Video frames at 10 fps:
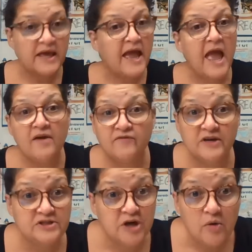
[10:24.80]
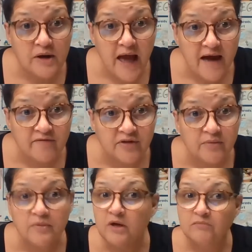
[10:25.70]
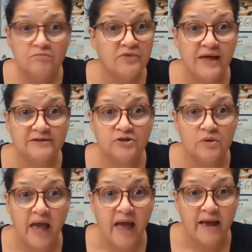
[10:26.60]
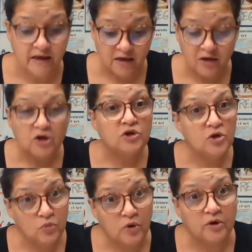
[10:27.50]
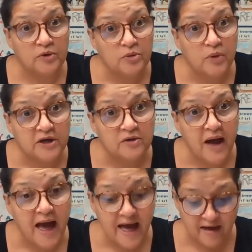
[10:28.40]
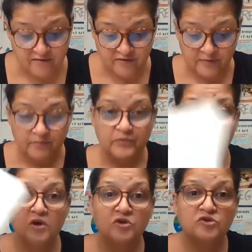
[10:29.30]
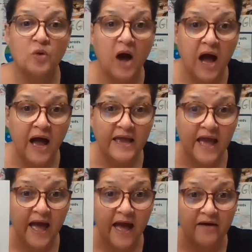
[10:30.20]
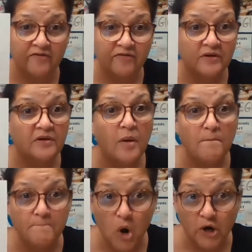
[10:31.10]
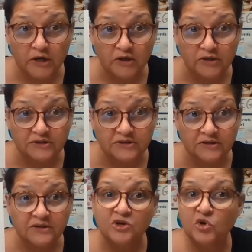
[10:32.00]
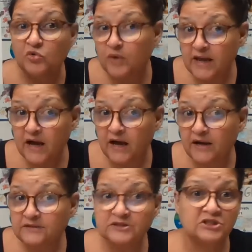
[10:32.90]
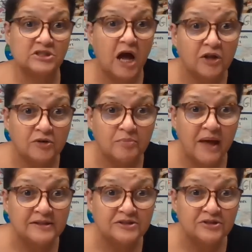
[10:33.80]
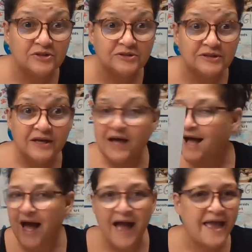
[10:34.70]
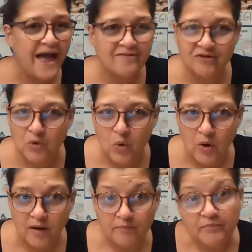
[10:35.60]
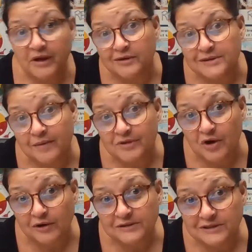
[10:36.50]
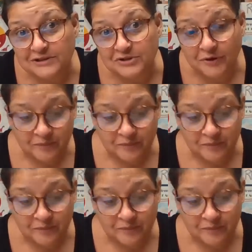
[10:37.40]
If you don't have them, that's okay. You work with what you have. So I have markers, crayons, colored pencils. I have it all because I'm the art teacher.